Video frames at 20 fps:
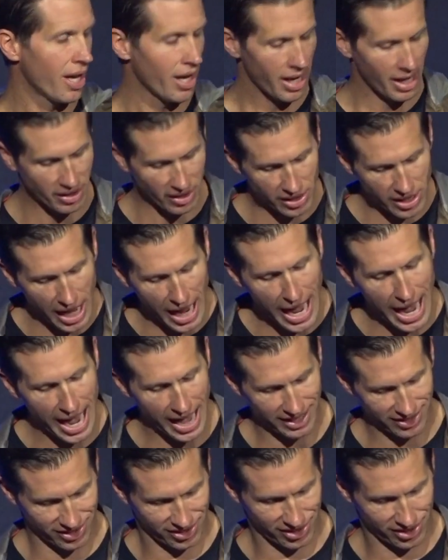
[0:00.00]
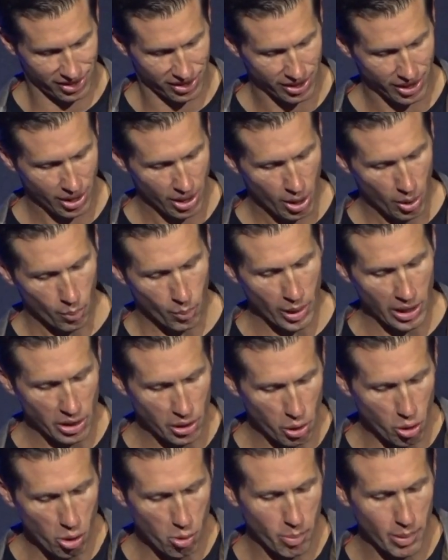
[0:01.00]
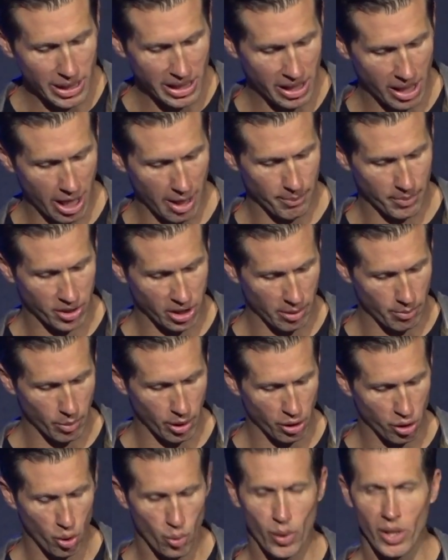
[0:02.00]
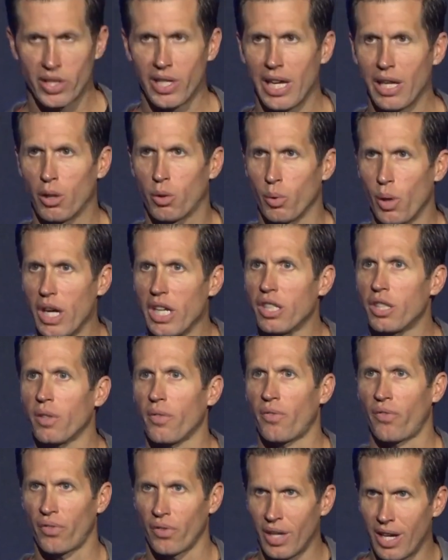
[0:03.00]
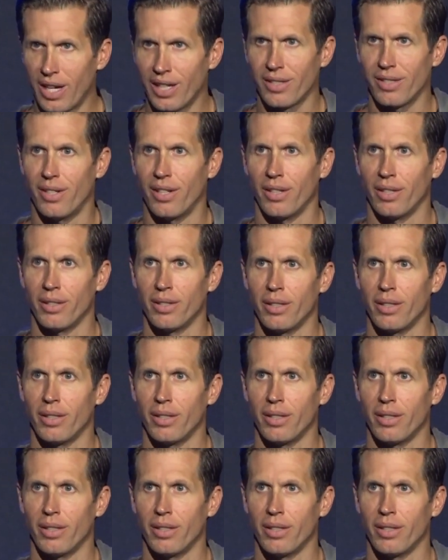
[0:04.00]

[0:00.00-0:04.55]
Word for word: and that's when you become someone who is a great friend,